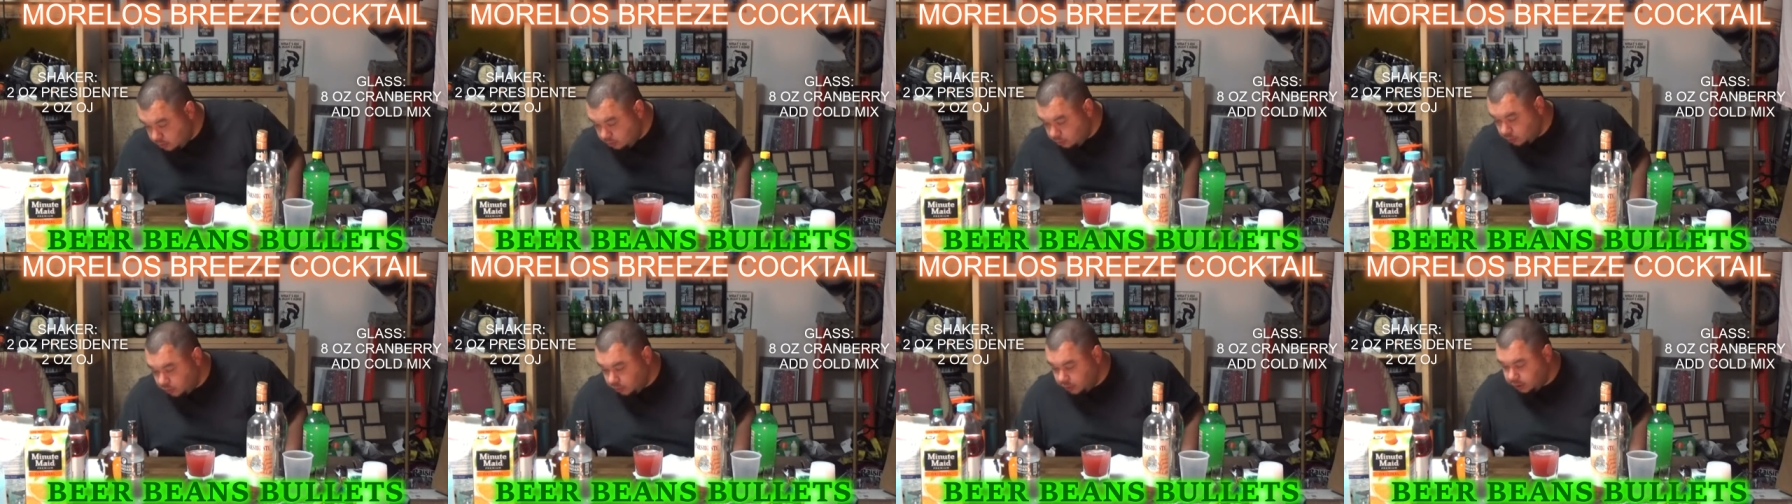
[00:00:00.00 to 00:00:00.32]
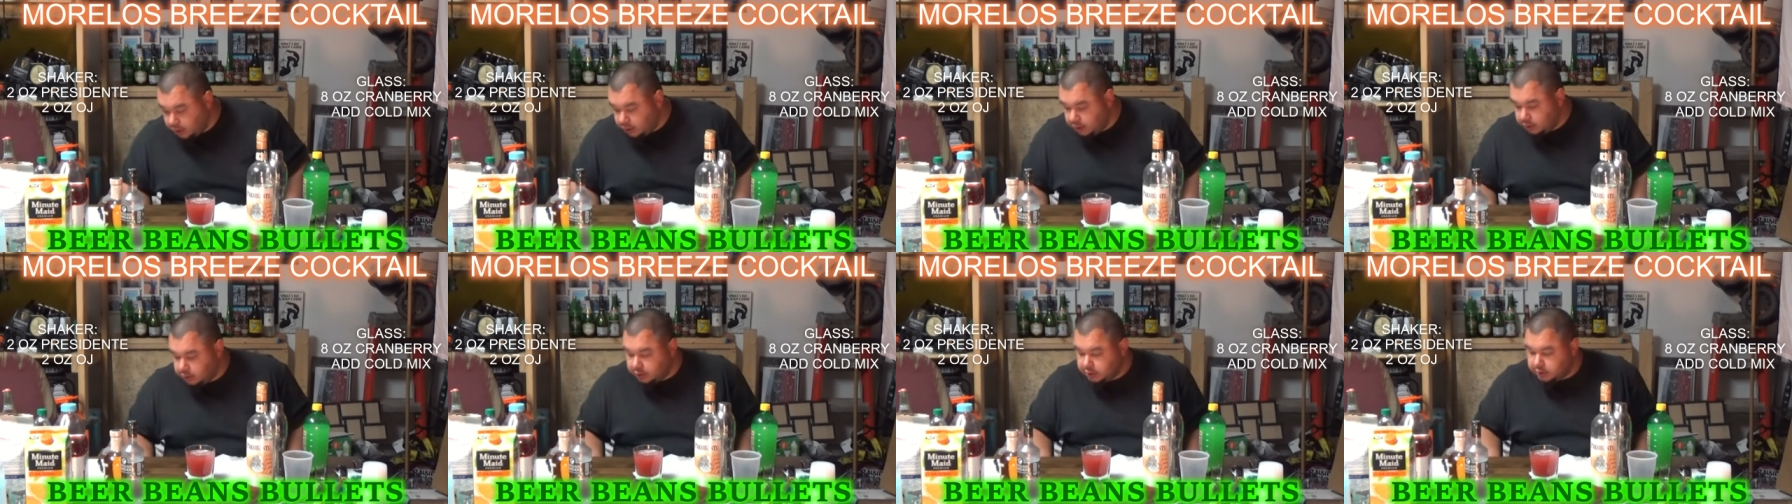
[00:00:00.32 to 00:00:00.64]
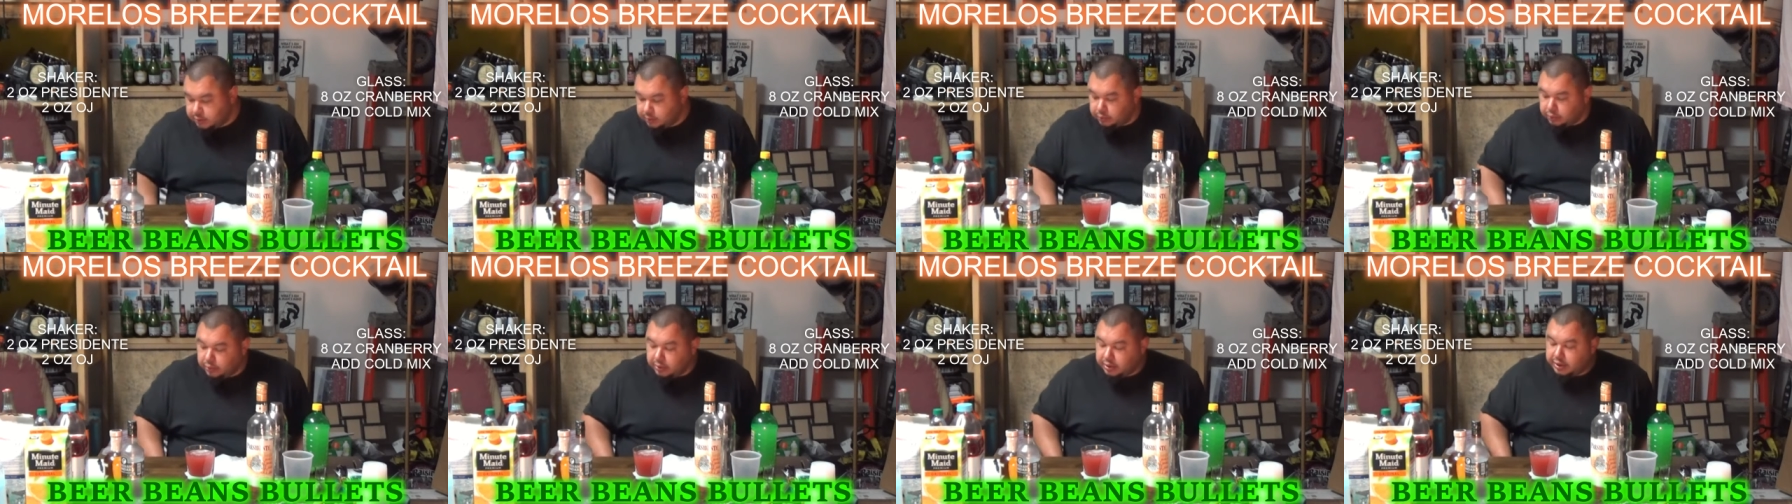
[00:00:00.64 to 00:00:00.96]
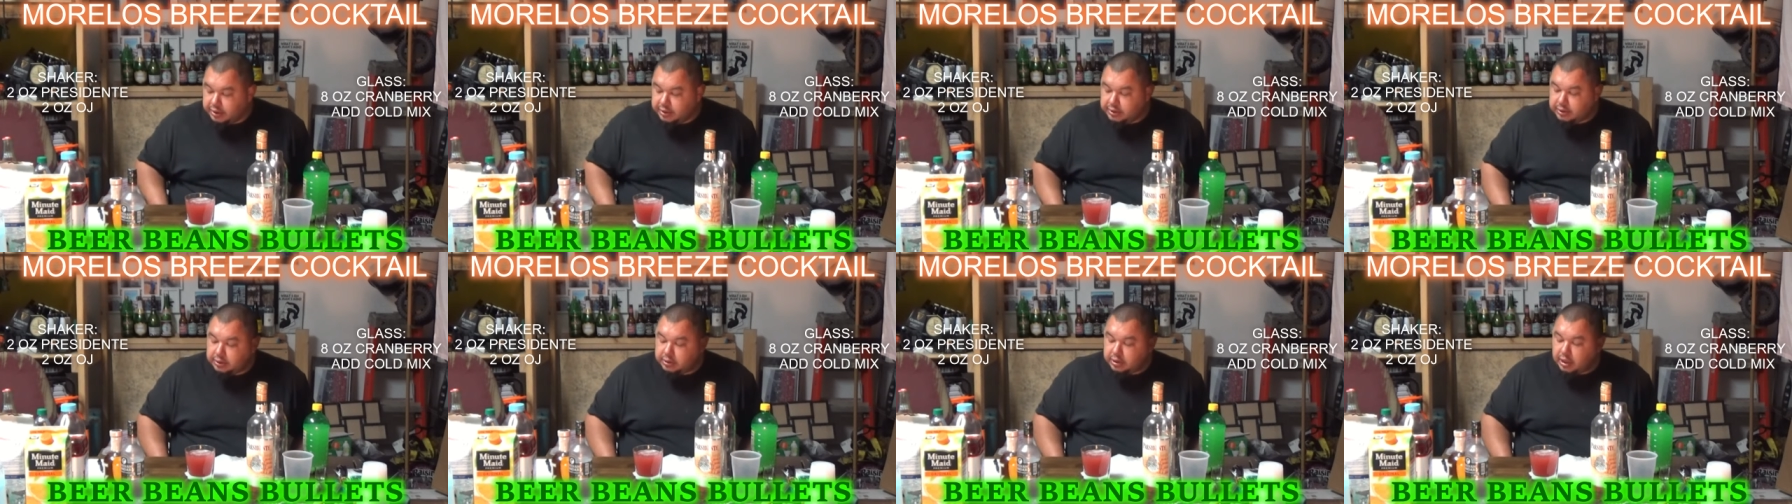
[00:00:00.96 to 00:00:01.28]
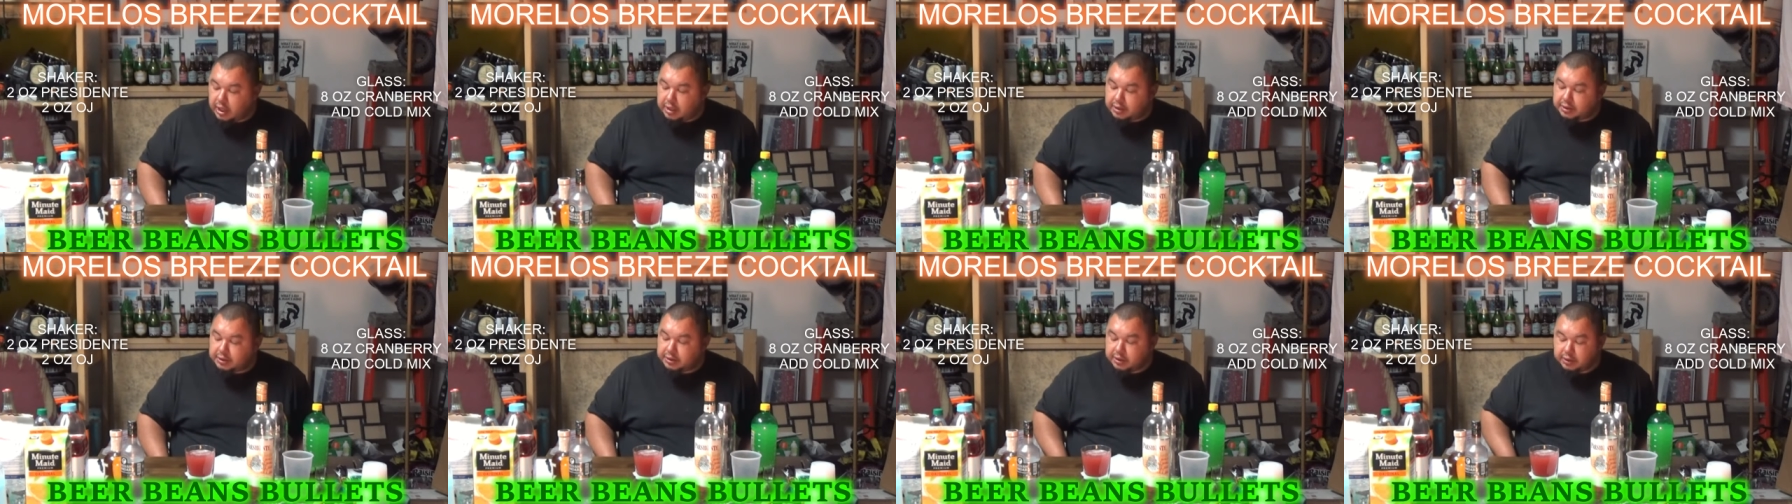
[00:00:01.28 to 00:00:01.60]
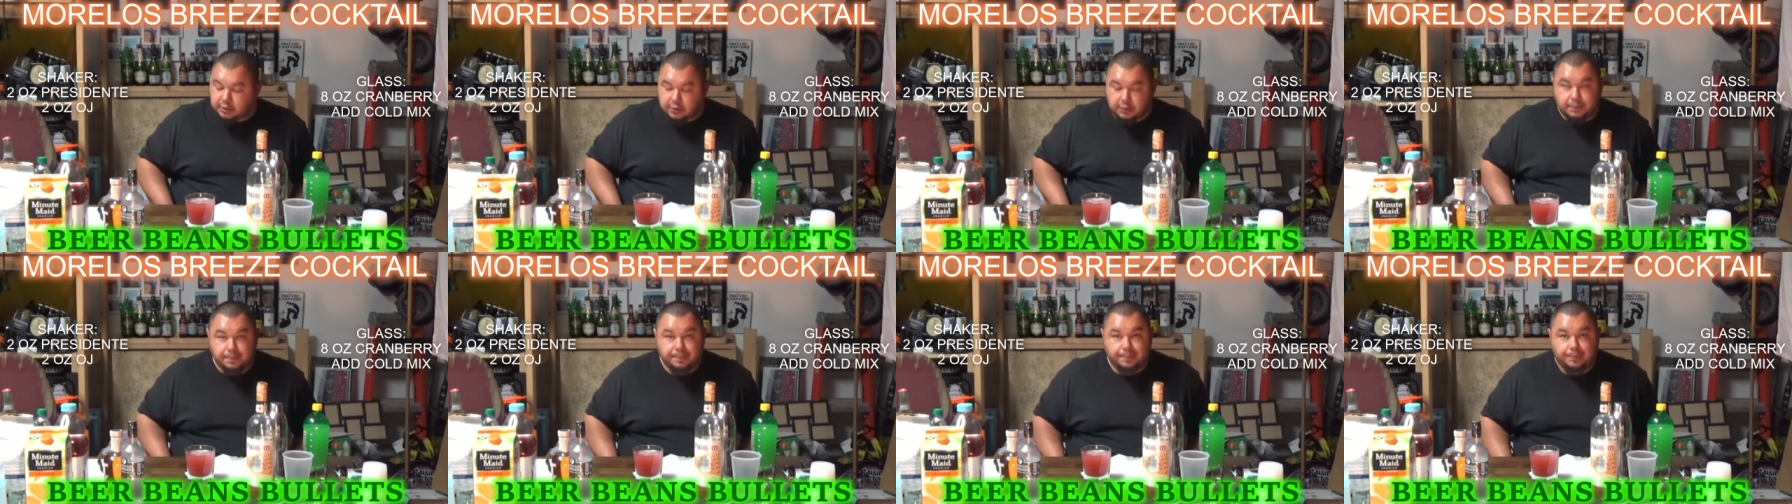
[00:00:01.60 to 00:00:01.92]
Morelos Breeze
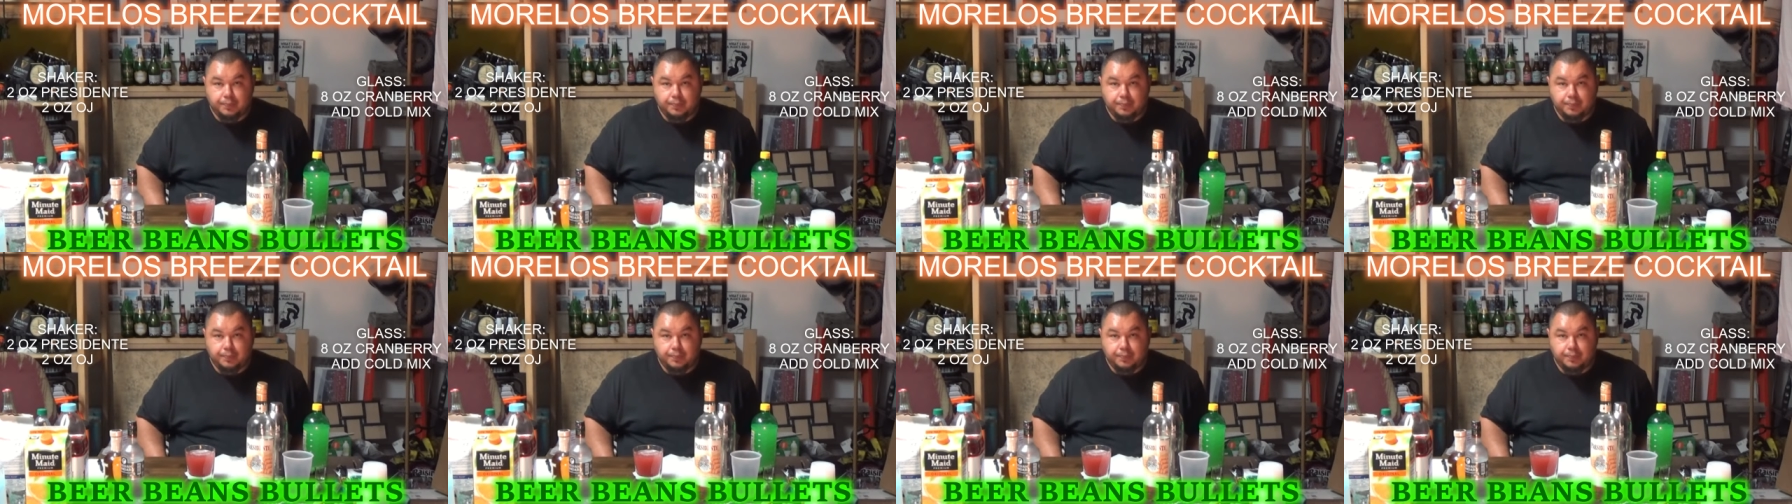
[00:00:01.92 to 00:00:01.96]
cocktail,